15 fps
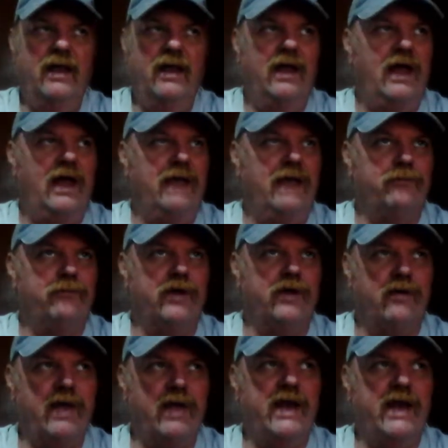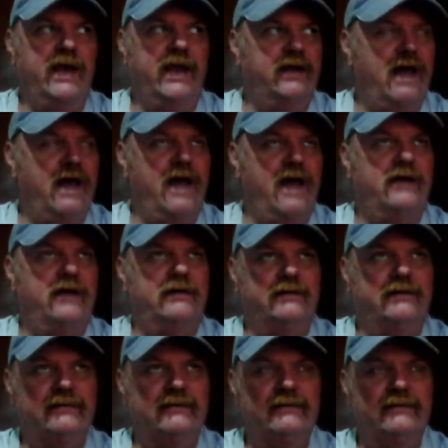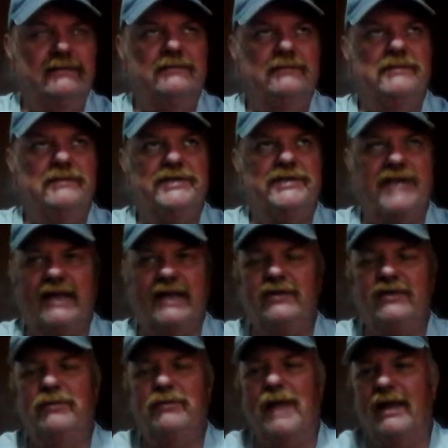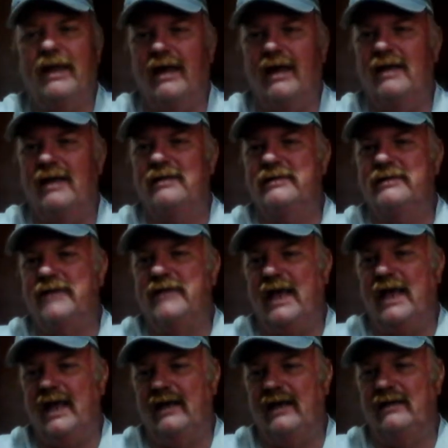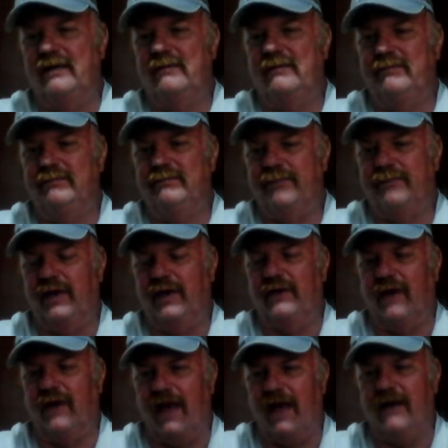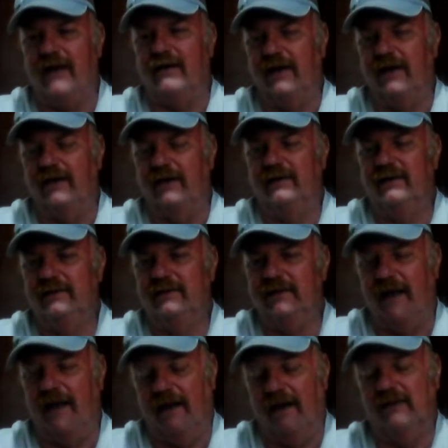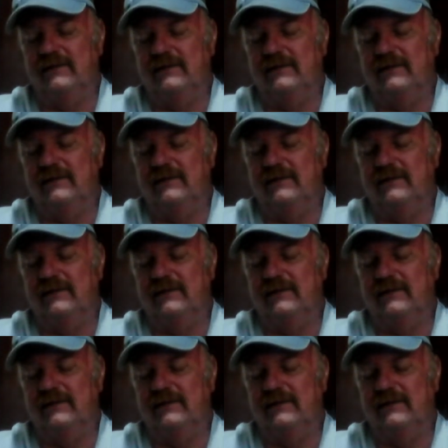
I'm regretting not sticking to my guns and putting the liner in it now.